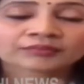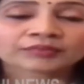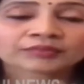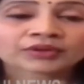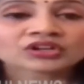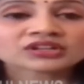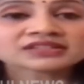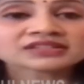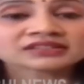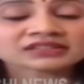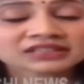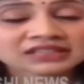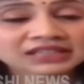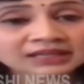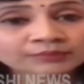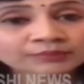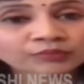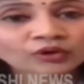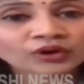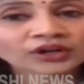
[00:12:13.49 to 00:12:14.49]
Because
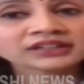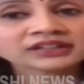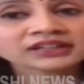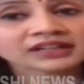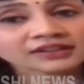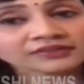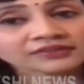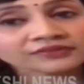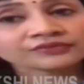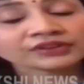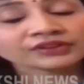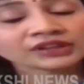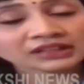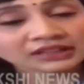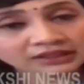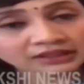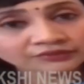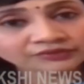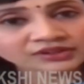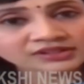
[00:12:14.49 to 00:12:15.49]
T point, if will
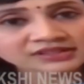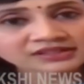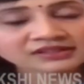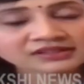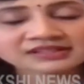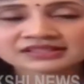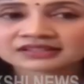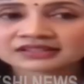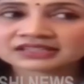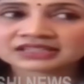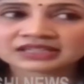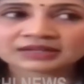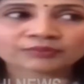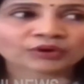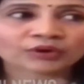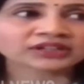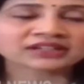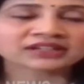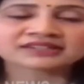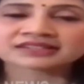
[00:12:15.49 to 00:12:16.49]
give results, T
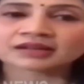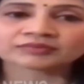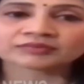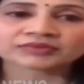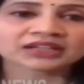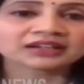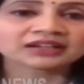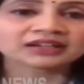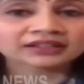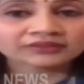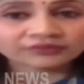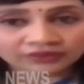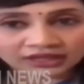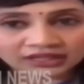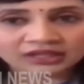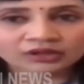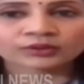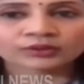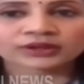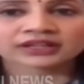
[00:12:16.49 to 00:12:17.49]
point is something like
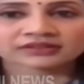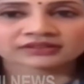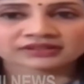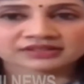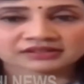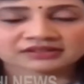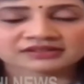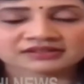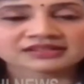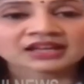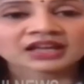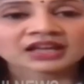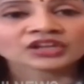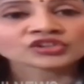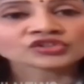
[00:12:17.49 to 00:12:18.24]
very quick results.